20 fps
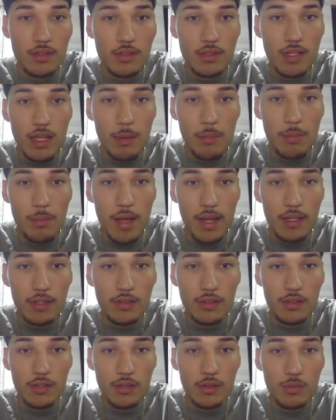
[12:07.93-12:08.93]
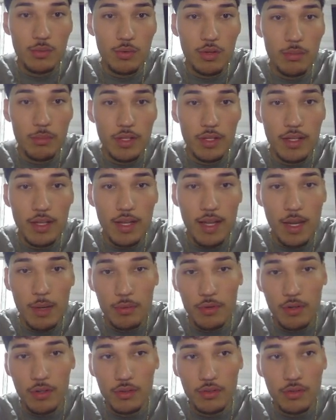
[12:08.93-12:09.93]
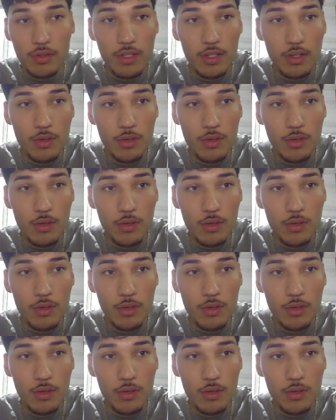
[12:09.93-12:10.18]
Tap back into this 1 minute, and we're also in